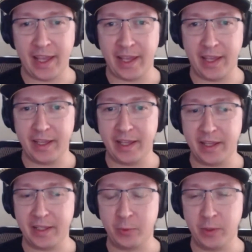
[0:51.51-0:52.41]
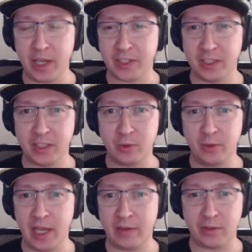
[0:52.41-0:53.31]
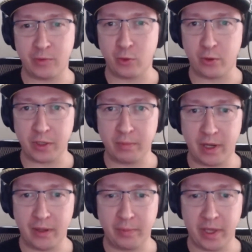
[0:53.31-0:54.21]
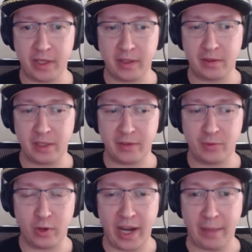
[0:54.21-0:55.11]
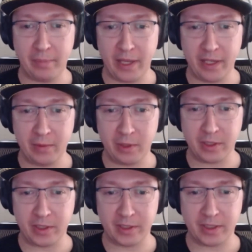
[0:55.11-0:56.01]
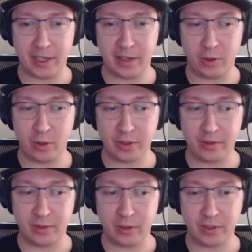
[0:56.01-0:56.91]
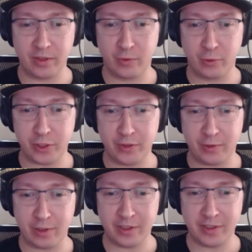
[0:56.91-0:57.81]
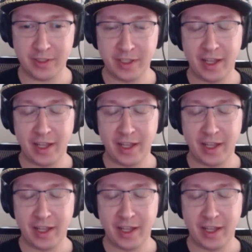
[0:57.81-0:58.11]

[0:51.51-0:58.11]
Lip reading: and we actually could never afford paying like for App Annie because it's kind of cost a fortune for us.